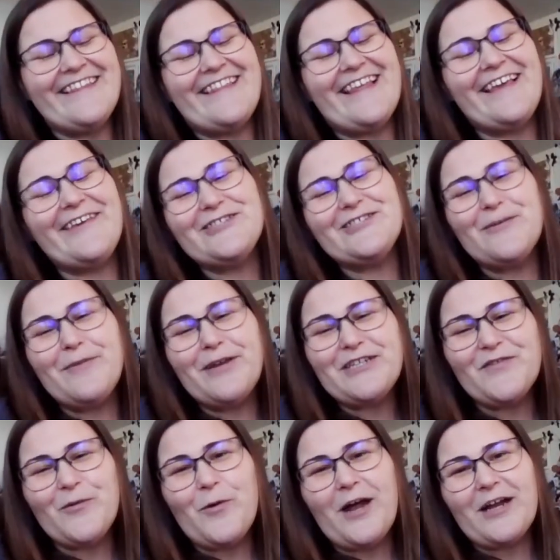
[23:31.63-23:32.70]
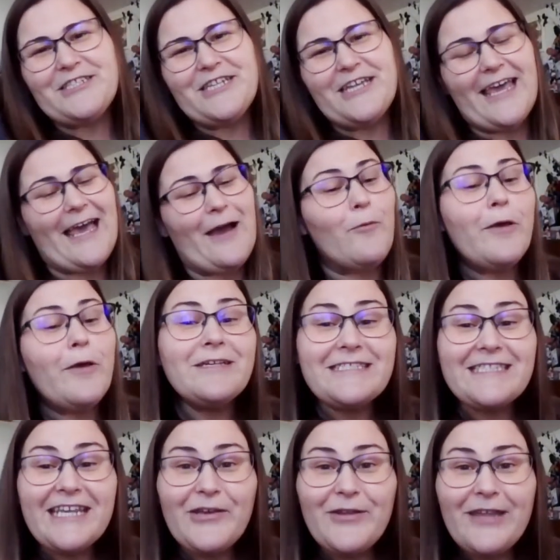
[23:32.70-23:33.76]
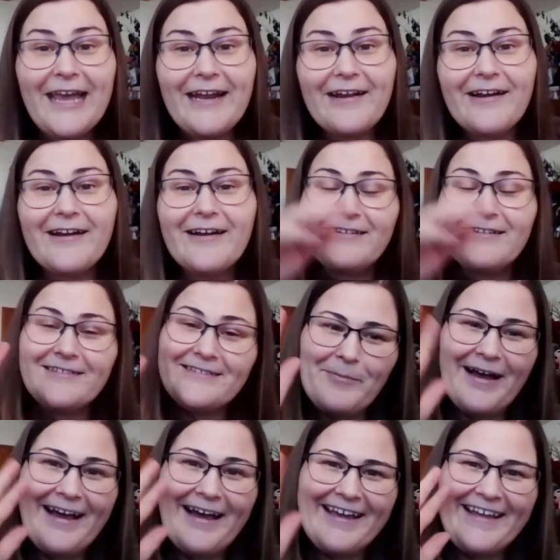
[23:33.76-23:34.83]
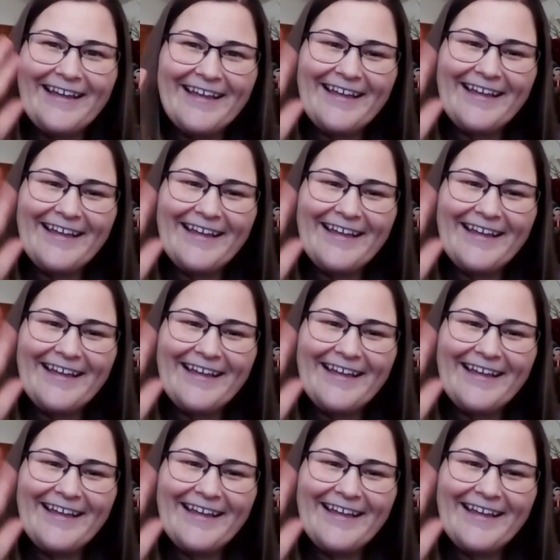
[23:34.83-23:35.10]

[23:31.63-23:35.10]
Thank you so much for watching, and we will see you later. Bye.